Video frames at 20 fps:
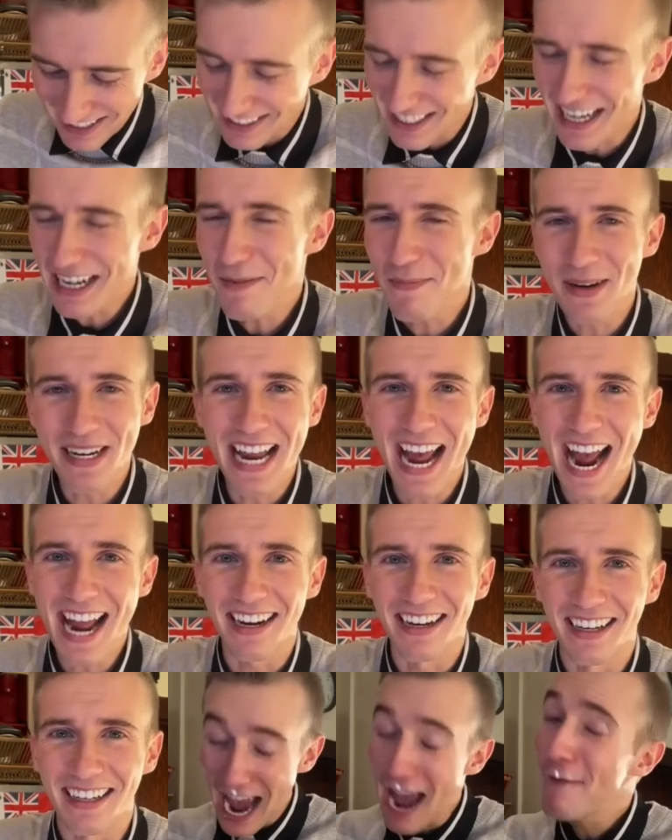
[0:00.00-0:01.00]
like a
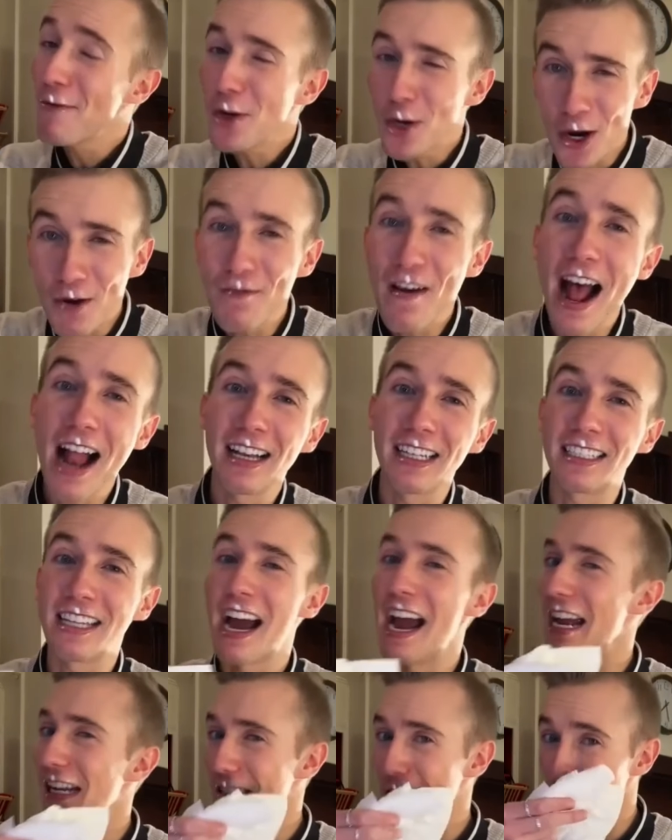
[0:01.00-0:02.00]
banana. Have a good
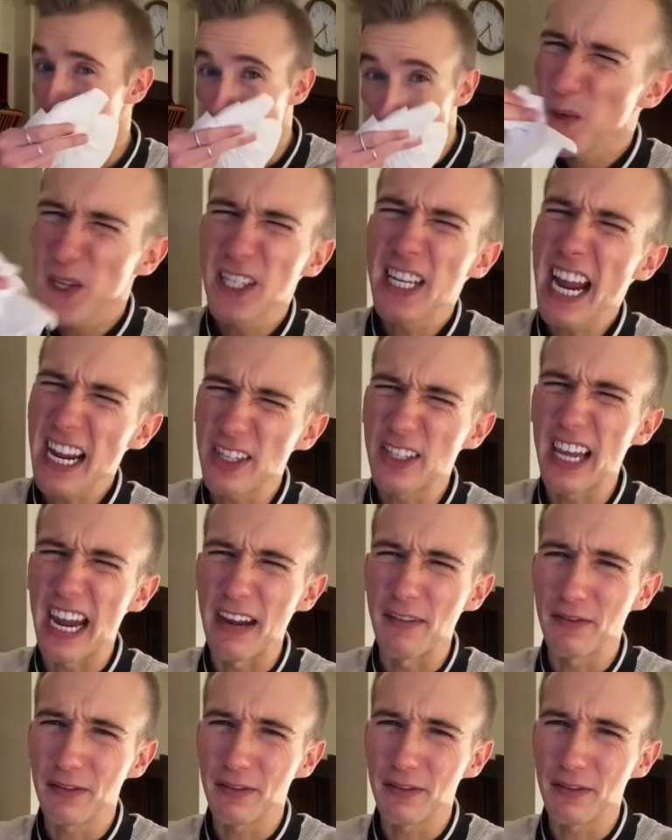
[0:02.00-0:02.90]
Valentine's. Stay safe.